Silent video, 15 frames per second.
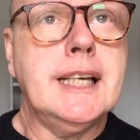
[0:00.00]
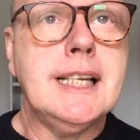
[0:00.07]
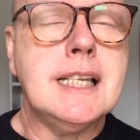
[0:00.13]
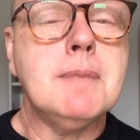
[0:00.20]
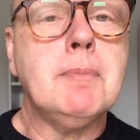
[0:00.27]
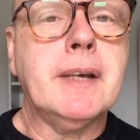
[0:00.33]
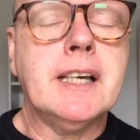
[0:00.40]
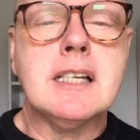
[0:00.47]

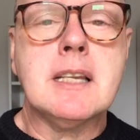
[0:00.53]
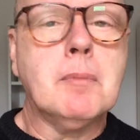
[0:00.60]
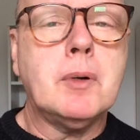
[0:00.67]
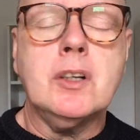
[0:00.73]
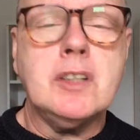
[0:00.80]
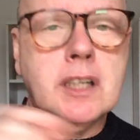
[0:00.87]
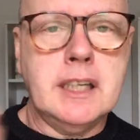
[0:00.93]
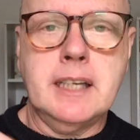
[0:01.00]
isn't because I'm
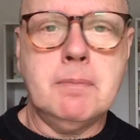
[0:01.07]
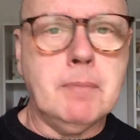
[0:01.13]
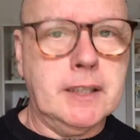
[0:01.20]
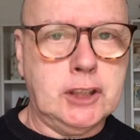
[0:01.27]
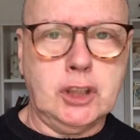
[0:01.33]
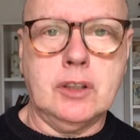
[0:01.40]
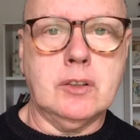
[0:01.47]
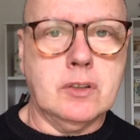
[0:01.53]
going to leave my
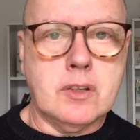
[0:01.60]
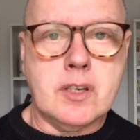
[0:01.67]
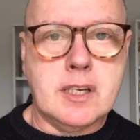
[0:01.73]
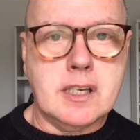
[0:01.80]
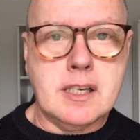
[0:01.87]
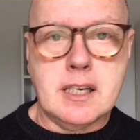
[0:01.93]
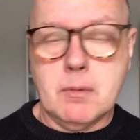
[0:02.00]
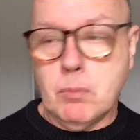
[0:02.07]
journals to
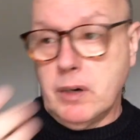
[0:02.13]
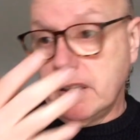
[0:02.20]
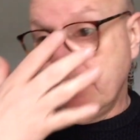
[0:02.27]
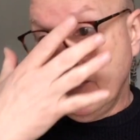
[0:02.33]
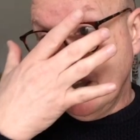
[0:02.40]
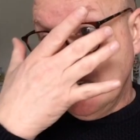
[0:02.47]
someone.